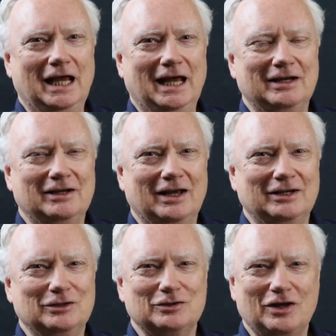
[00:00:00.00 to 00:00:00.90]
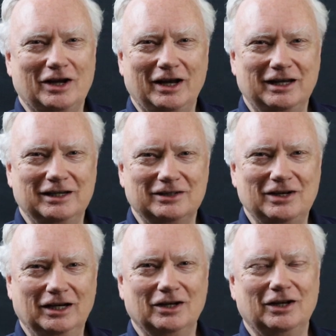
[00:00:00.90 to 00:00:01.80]
And I just thought I'd
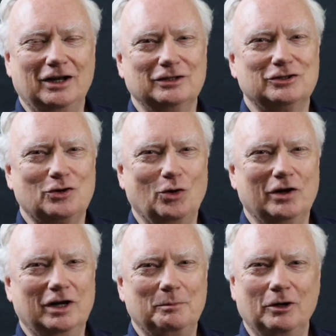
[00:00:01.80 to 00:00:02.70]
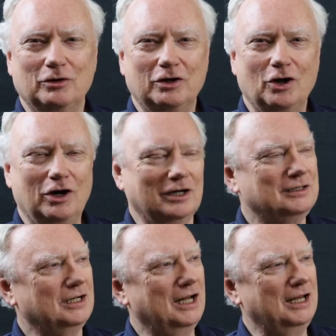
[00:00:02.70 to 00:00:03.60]
tell a little story about a
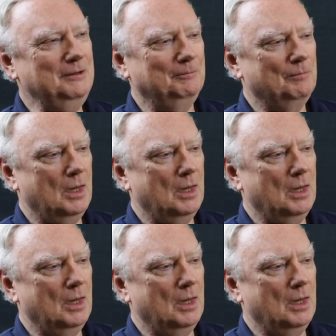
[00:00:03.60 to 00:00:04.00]
dog tonight.